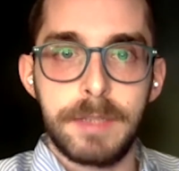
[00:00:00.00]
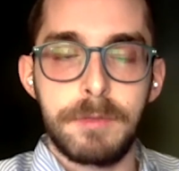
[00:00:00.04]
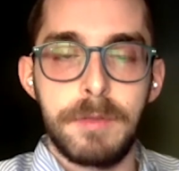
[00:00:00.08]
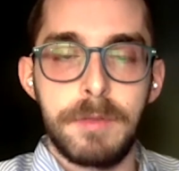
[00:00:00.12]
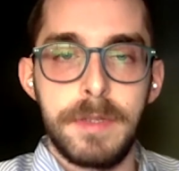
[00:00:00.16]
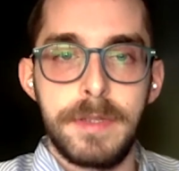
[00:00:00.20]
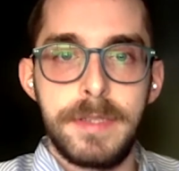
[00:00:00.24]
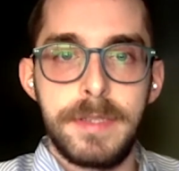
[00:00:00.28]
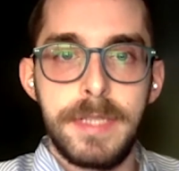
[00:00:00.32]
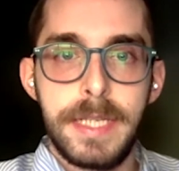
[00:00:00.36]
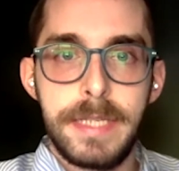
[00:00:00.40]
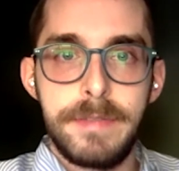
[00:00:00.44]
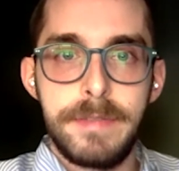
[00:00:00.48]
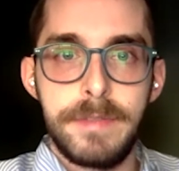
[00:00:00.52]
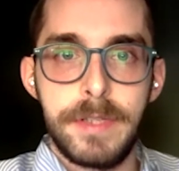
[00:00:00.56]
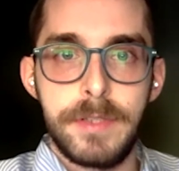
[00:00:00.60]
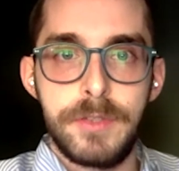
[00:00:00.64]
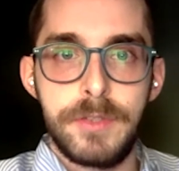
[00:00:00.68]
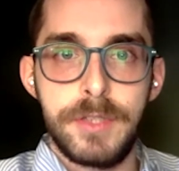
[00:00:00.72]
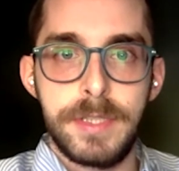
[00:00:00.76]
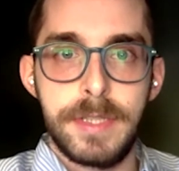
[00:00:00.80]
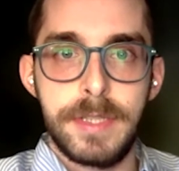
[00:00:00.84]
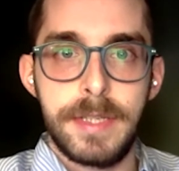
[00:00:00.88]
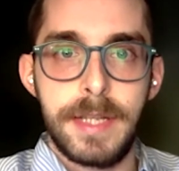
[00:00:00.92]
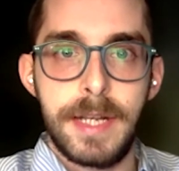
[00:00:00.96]
a quantitative
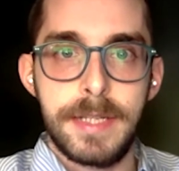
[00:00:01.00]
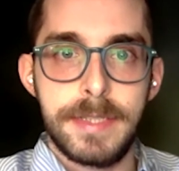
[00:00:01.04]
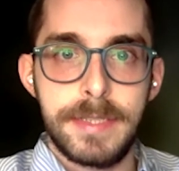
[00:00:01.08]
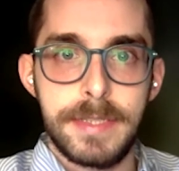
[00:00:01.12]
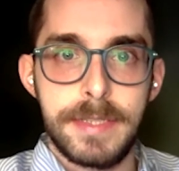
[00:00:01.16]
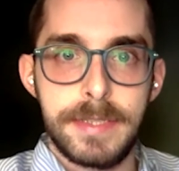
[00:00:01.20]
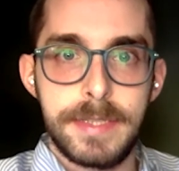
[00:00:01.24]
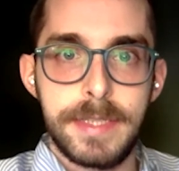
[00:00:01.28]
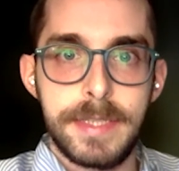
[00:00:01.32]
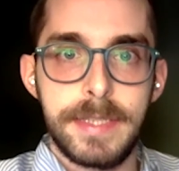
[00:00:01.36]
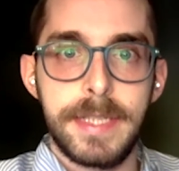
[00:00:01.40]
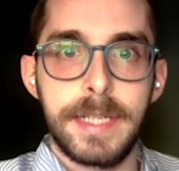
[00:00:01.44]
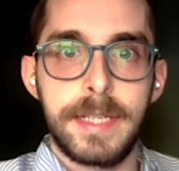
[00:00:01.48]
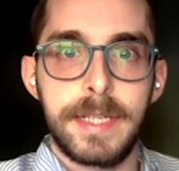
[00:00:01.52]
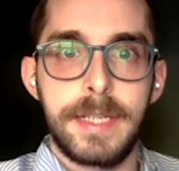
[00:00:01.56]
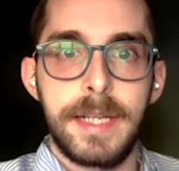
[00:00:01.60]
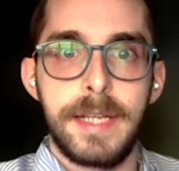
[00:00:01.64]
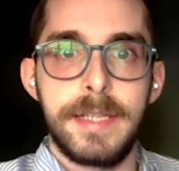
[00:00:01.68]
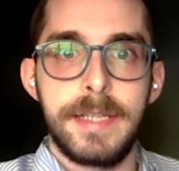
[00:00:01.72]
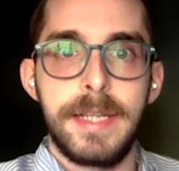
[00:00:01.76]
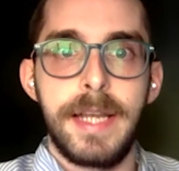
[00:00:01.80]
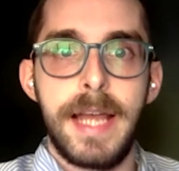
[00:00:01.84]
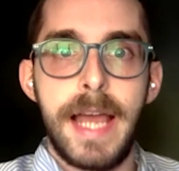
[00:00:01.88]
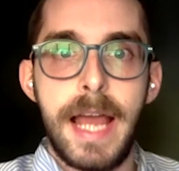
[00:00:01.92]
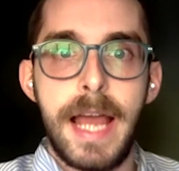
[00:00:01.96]
EEG analysis that
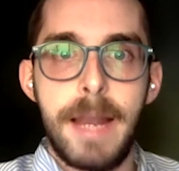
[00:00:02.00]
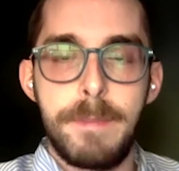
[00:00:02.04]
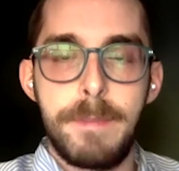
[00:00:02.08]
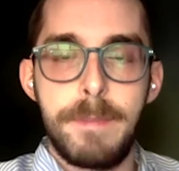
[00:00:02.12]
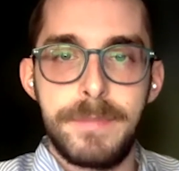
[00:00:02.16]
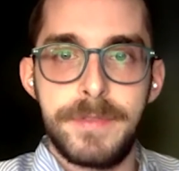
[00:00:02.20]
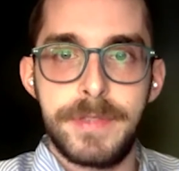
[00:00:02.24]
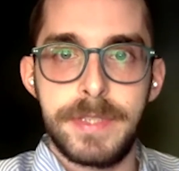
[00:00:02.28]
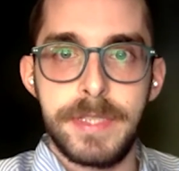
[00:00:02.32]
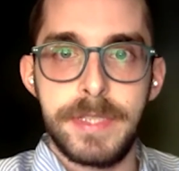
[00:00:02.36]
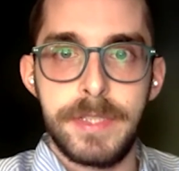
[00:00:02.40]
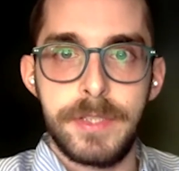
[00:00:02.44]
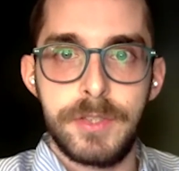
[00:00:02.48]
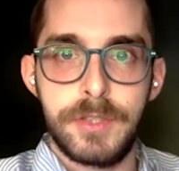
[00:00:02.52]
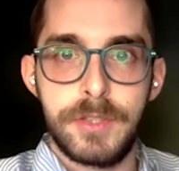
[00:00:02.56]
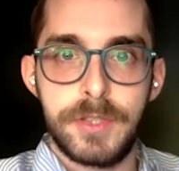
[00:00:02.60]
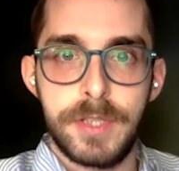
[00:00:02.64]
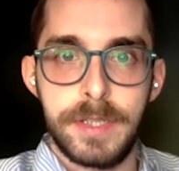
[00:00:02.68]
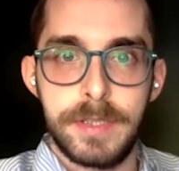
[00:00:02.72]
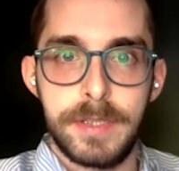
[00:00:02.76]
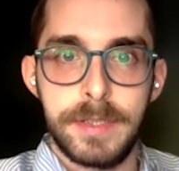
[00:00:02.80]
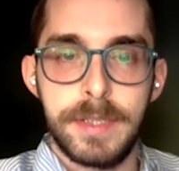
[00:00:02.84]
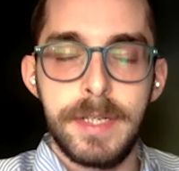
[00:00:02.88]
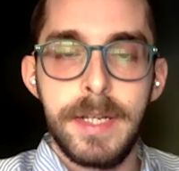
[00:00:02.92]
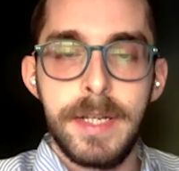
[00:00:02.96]
can help
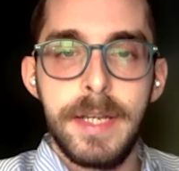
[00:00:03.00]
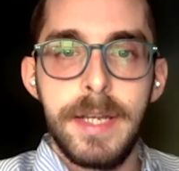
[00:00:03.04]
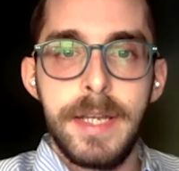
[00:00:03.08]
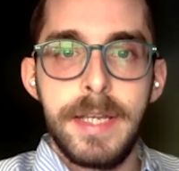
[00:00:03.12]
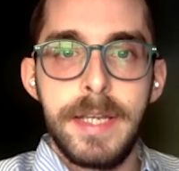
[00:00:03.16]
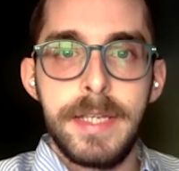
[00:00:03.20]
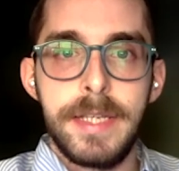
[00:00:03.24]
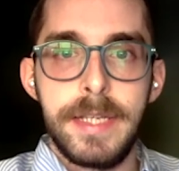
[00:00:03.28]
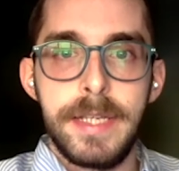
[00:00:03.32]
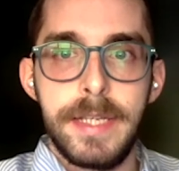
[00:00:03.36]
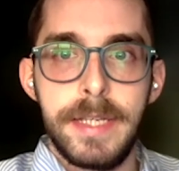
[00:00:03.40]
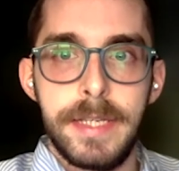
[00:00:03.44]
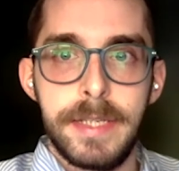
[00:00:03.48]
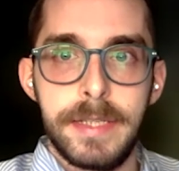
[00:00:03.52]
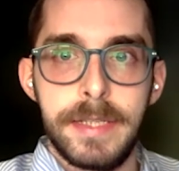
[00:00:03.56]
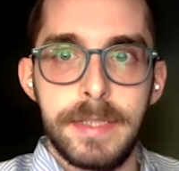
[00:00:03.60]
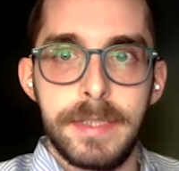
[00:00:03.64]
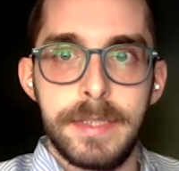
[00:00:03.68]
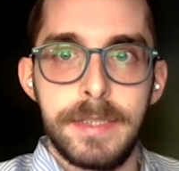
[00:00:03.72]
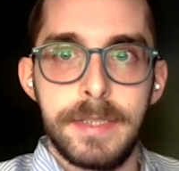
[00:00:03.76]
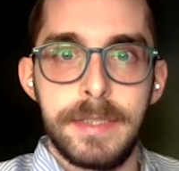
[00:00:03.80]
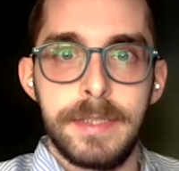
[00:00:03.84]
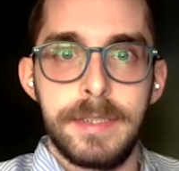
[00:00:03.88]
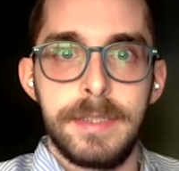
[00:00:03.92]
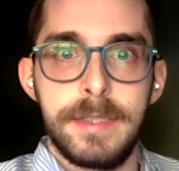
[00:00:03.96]
physician
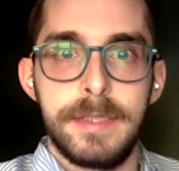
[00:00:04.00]
in